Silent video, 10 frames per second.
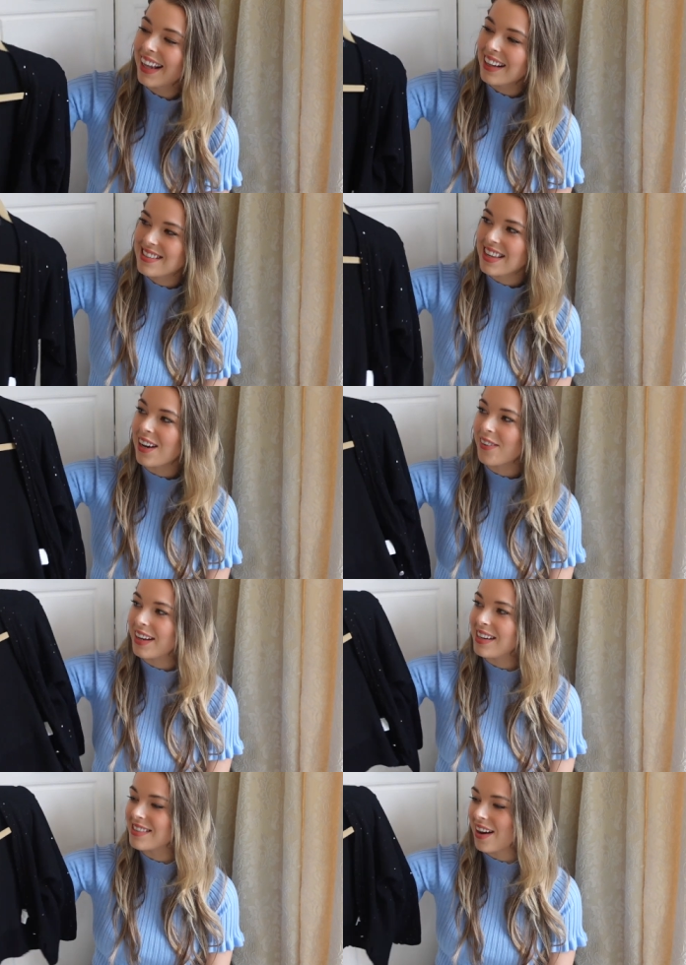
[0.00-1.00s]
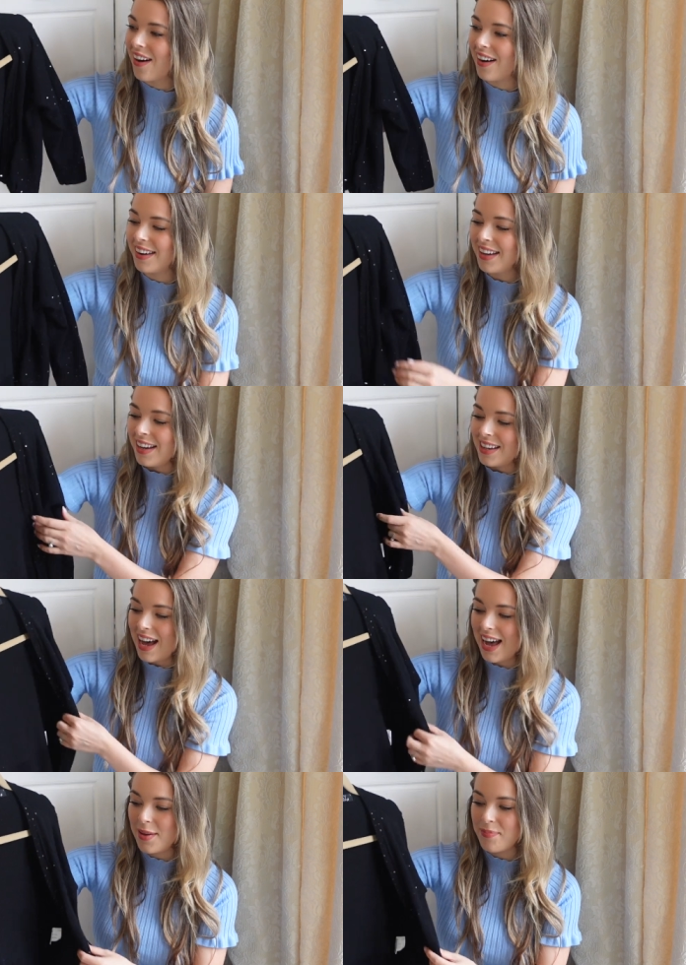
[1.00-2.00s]
little sequins on.
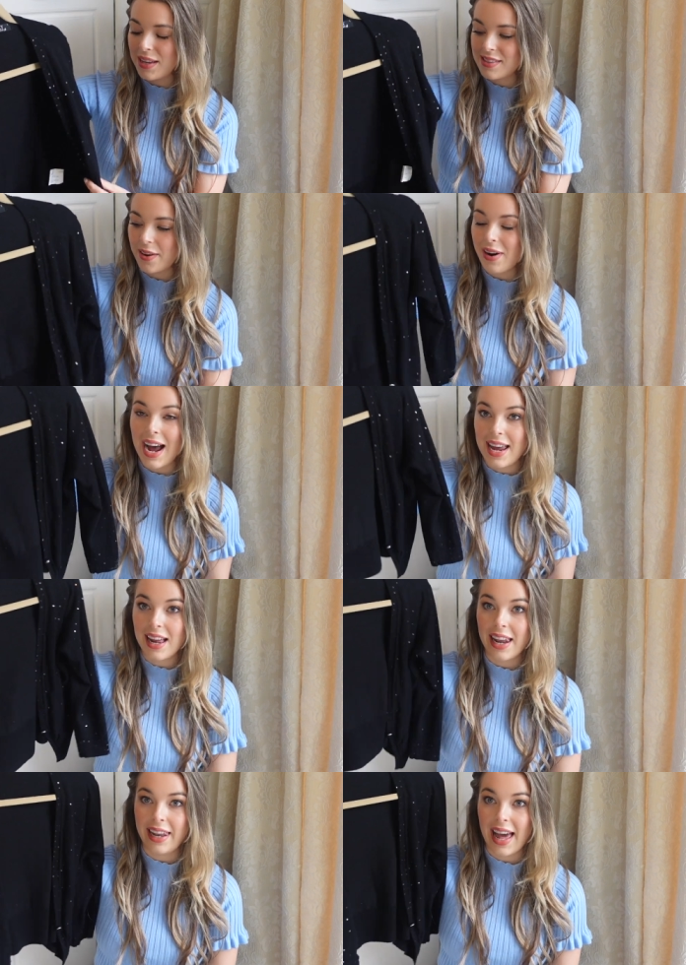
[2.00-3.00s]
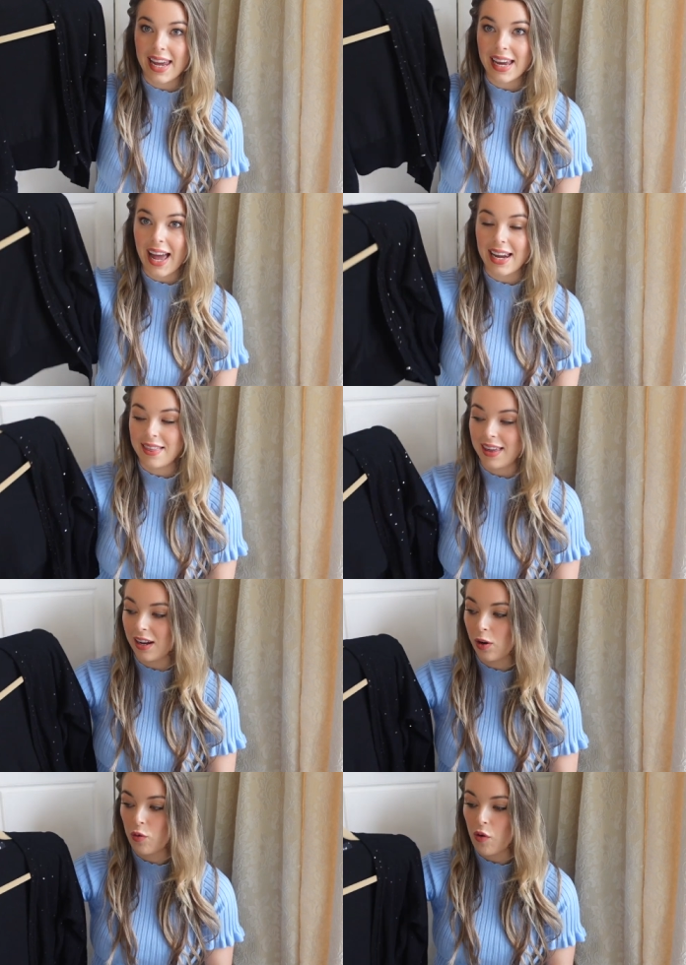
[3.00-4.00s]
Um, so I like
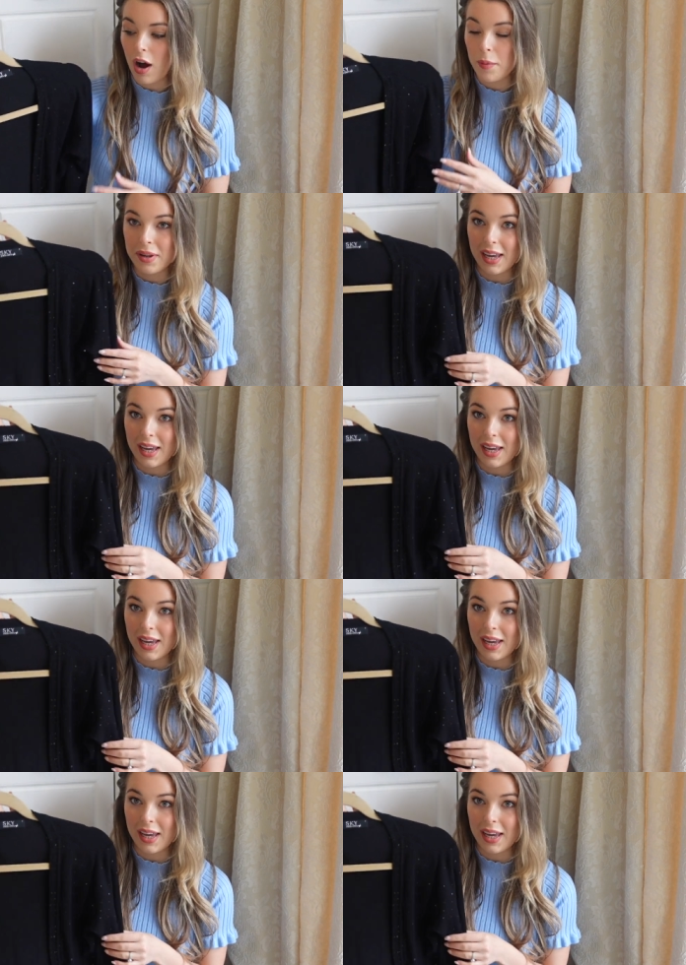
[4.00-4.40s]
anything cropped.